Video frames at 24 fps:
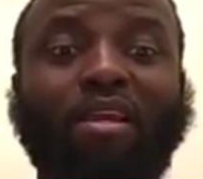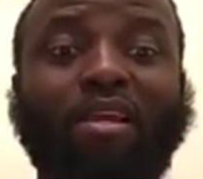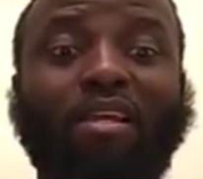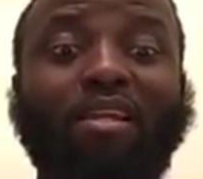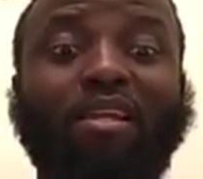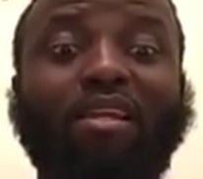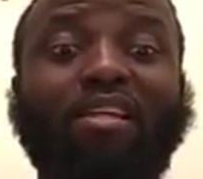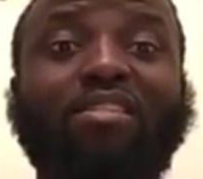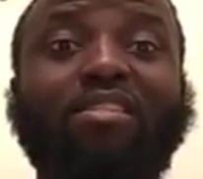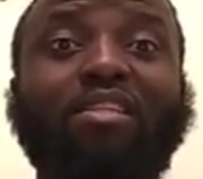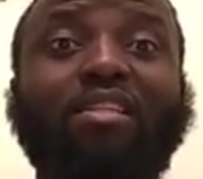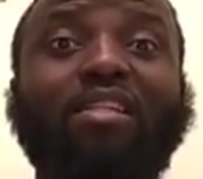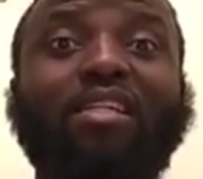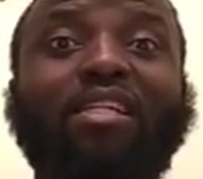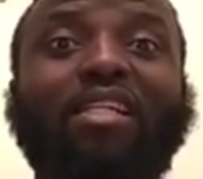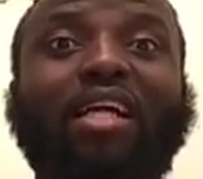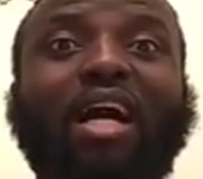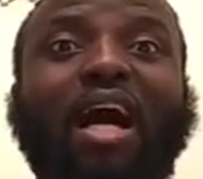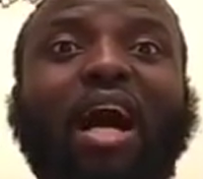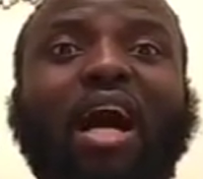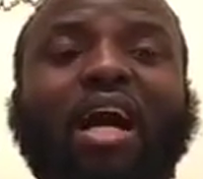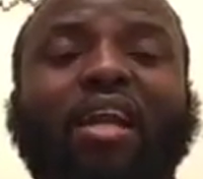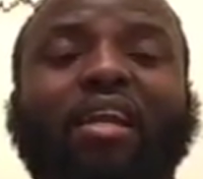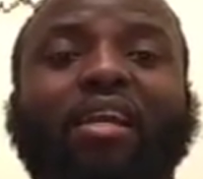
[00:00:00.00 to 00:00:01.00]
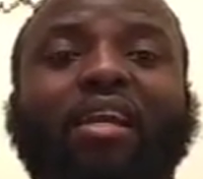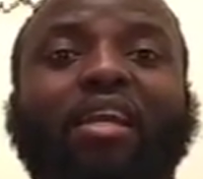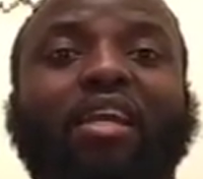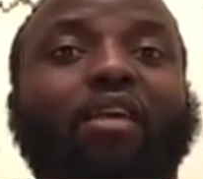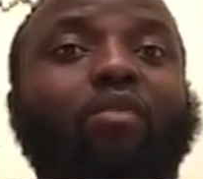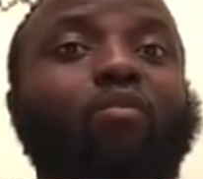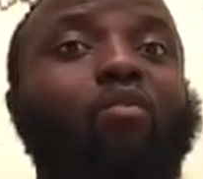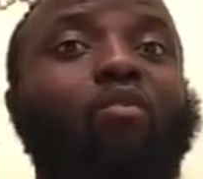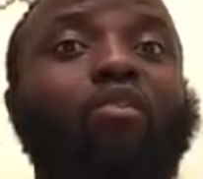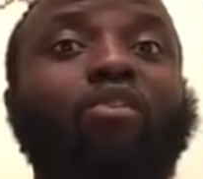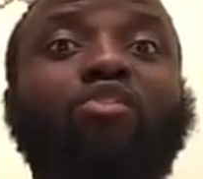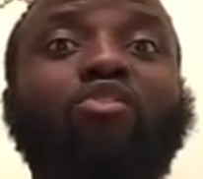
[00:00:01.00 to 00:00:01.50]
Listen, God, he
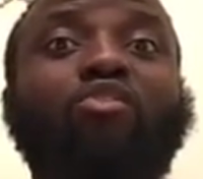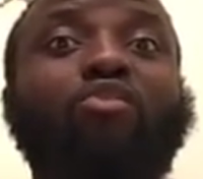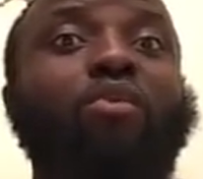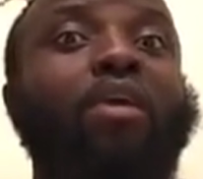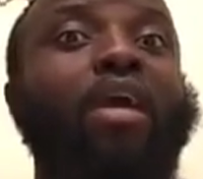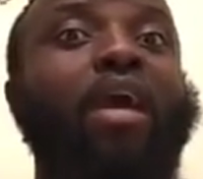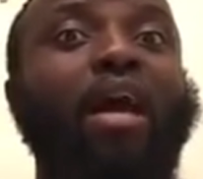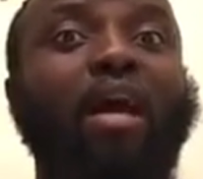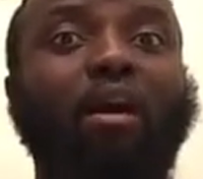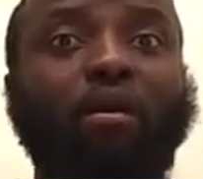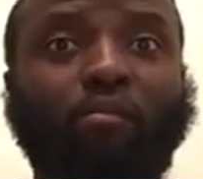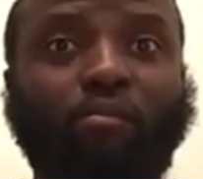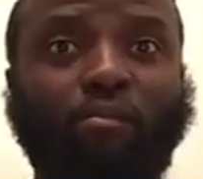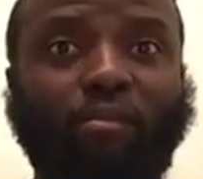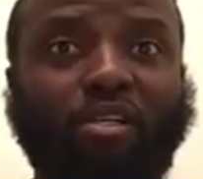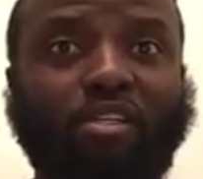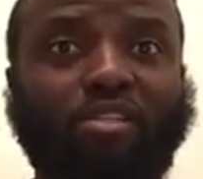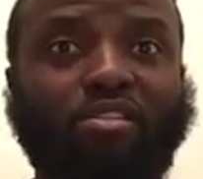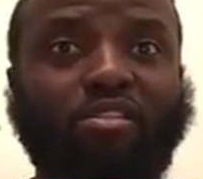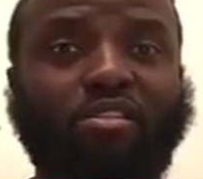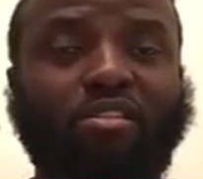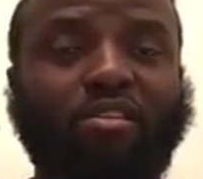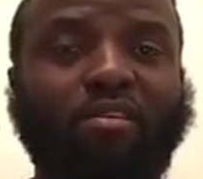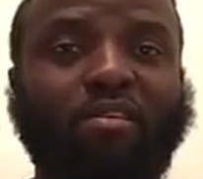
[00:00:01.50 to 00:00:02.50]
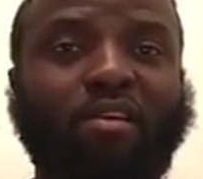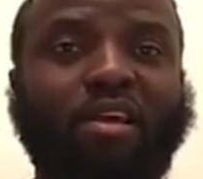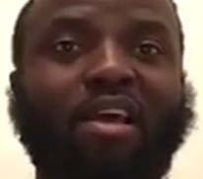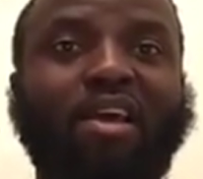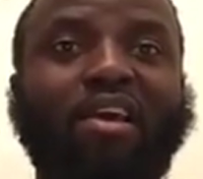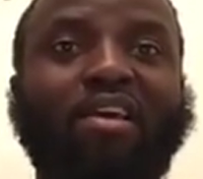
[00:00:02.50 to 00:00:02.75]
wants to help us.